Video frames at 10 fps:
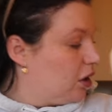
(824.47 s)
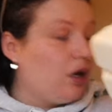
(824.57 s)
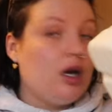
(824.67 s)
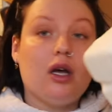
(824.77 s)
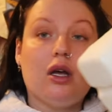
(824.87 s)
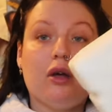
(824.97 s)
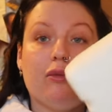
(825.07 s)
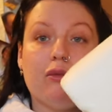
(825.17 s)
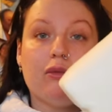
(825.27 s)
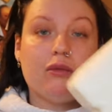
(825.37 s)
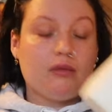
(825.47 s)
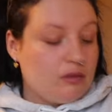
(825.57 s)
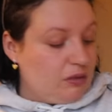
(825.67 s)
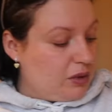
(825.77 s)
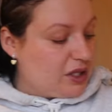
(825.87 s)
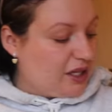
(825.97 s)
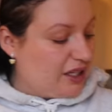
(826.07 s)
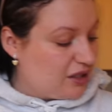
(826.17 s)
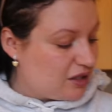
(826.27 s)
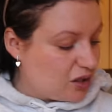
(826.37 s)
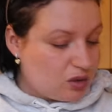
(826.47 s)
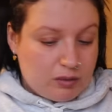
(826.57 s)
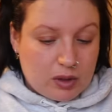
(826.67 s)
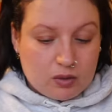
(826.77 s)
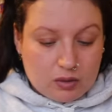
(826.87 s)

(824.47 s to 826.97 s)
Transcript: Because I needed to get some milk.